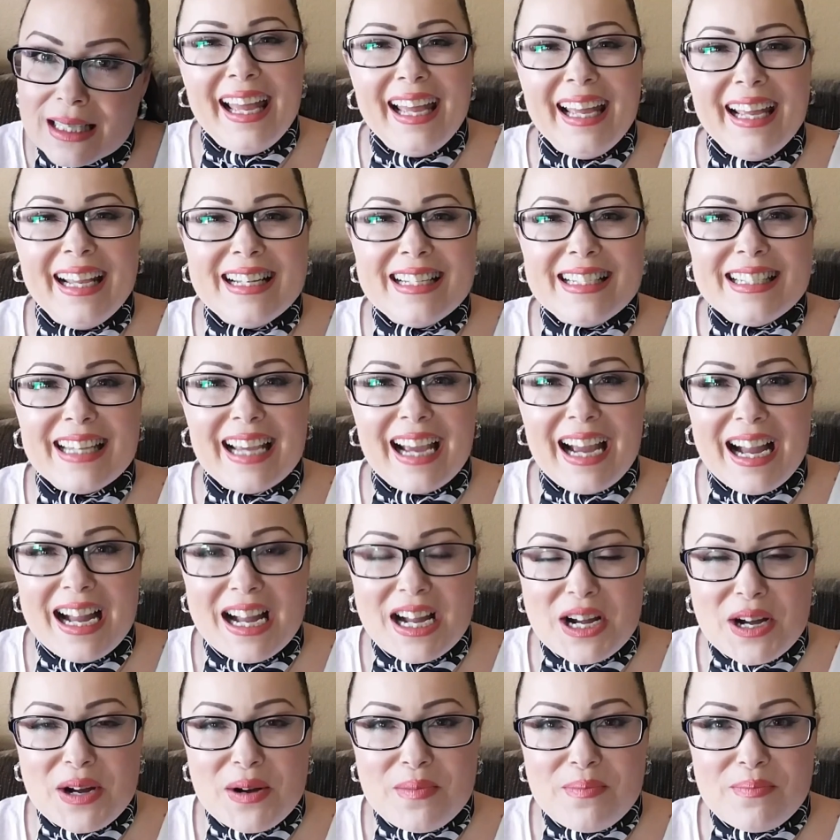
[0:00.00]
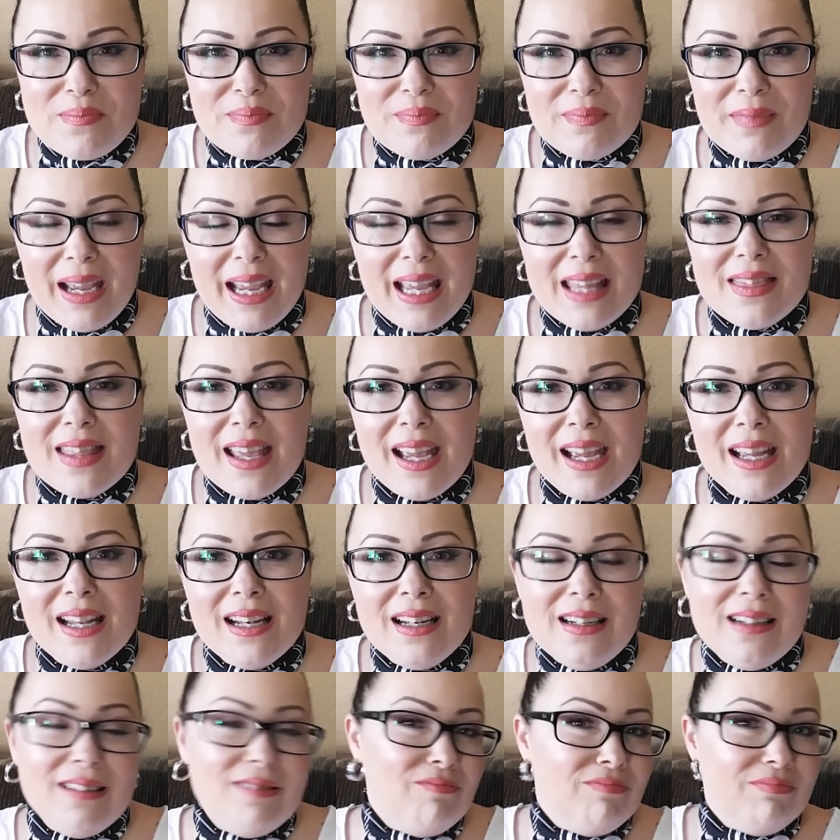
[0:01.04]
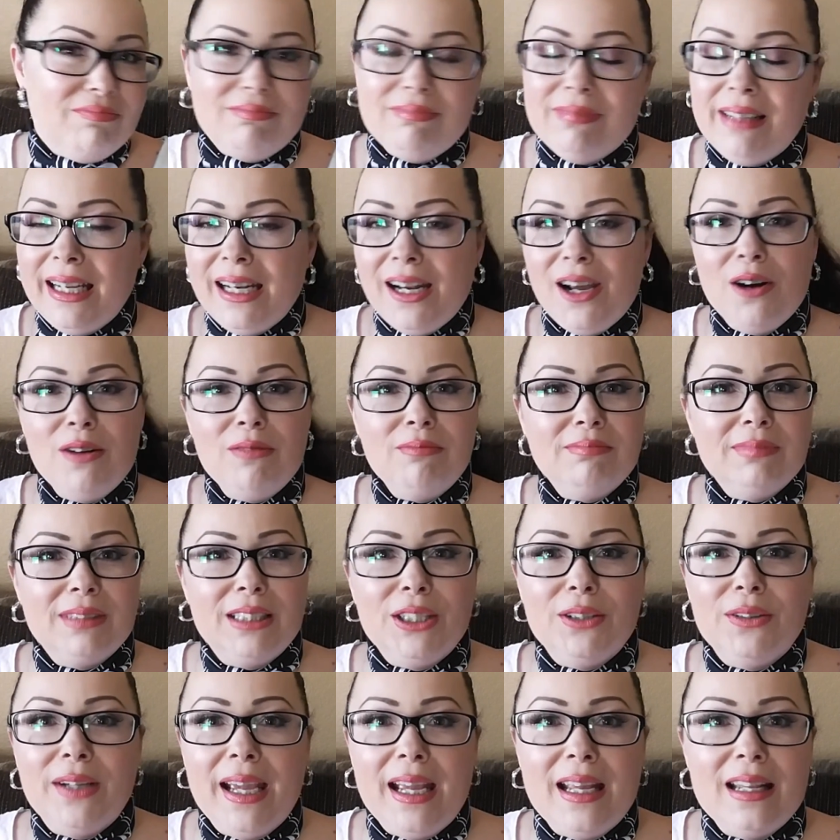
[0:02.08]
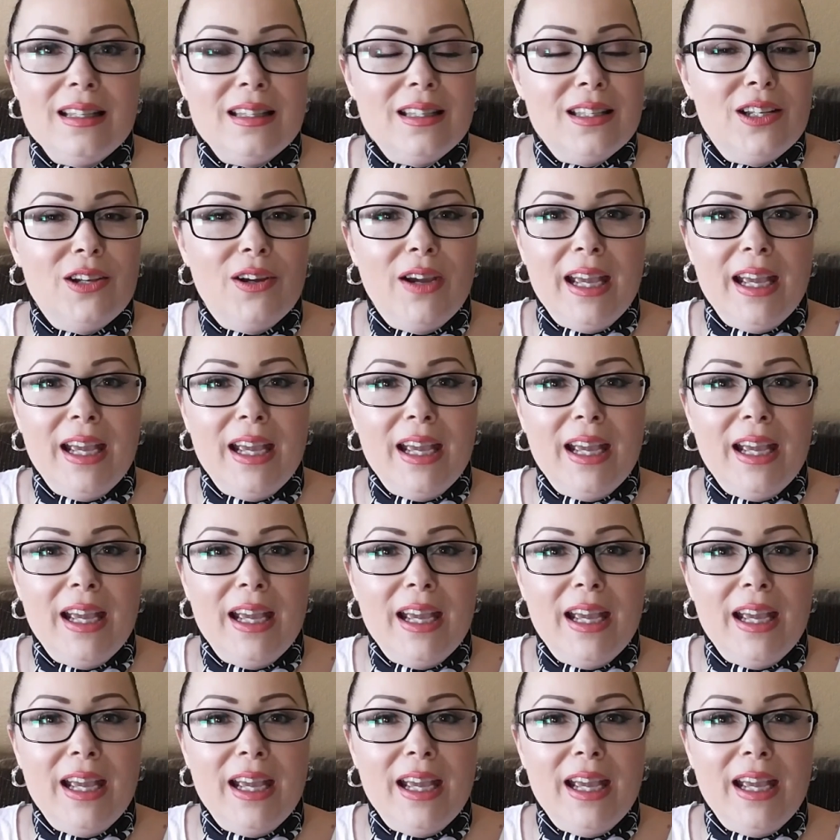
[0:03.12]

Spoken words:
and then, you know, you get